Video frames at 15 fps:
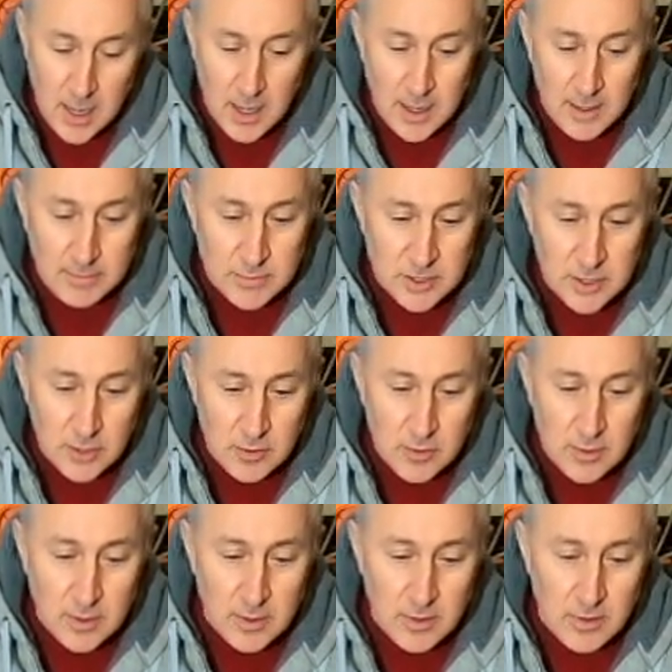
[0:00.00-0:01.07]

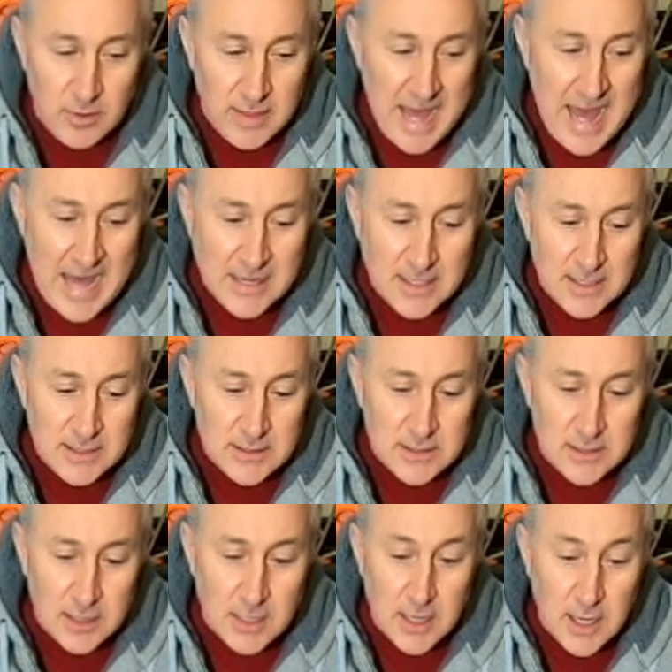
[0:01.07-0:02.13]
So that
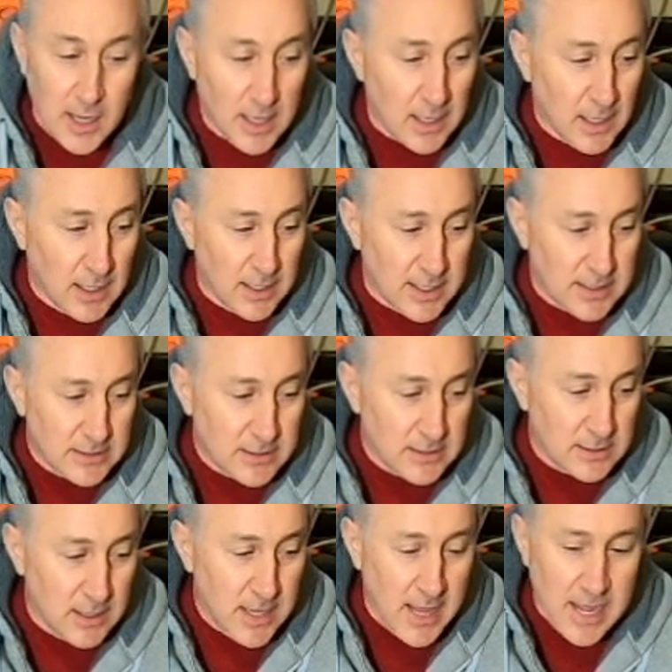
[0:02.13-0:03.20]
is the cut
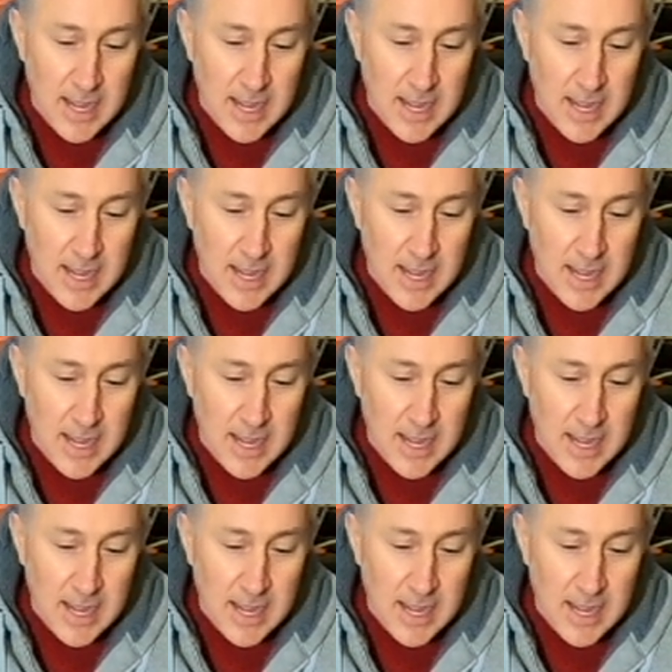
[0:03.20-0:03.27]
list.